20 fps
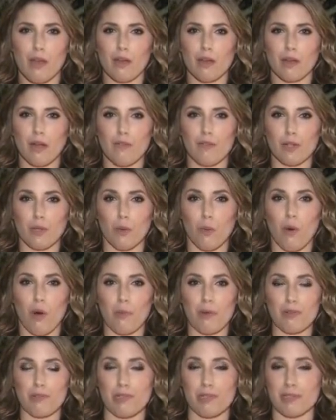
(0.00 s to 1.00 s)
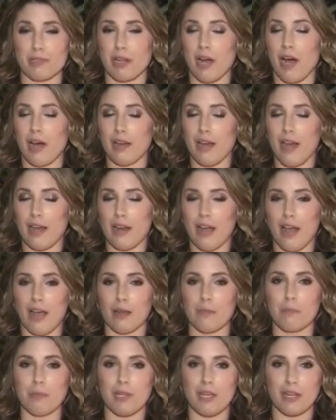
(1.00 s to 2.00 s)
Governor Cuomo says Con Ed
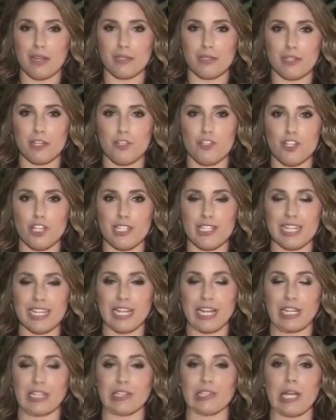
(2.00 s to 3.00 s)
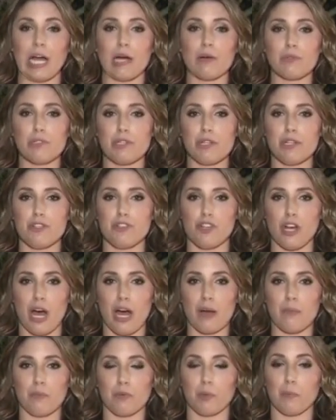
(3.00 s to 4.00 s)
and PSEG did a lousy
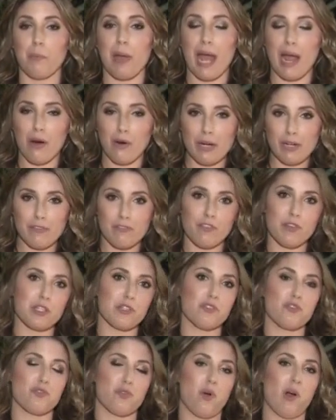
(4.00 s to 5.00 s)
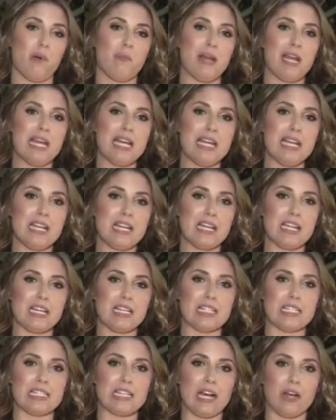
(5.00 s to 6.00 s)
job preparing for this storm. He
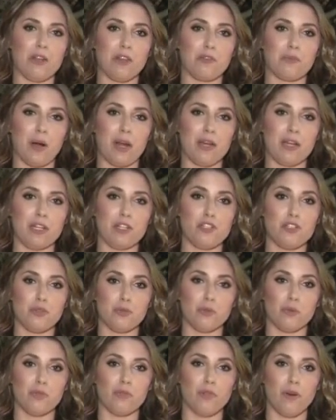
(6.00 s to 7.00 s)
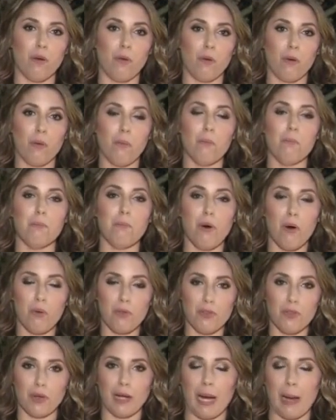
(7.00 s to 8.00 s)
is now threatening to revoke
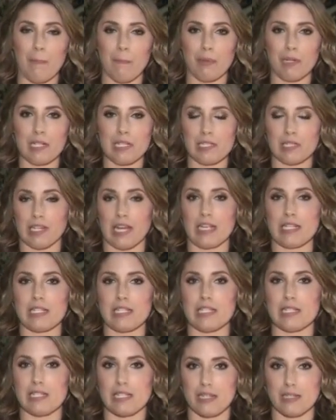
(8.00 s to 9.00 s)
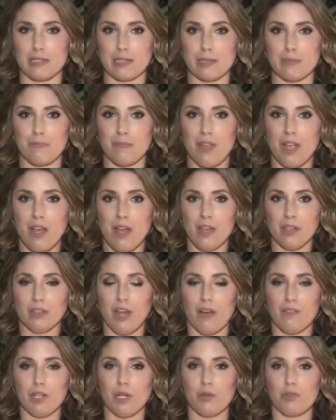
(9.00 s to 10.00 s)
both the company's licenses.
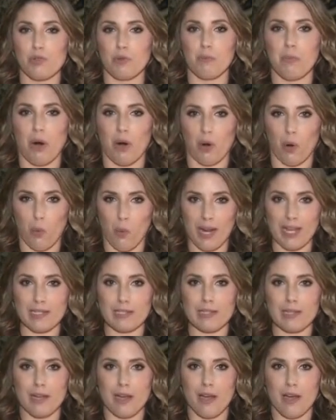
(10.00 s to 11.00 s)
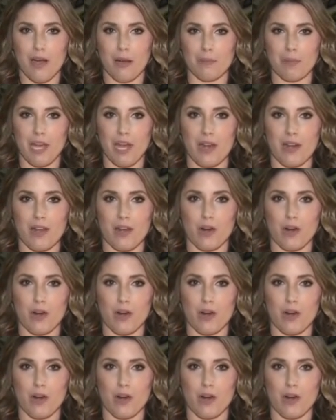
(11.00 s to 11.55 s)
Live in Ozone Park, Queens, I'm Katie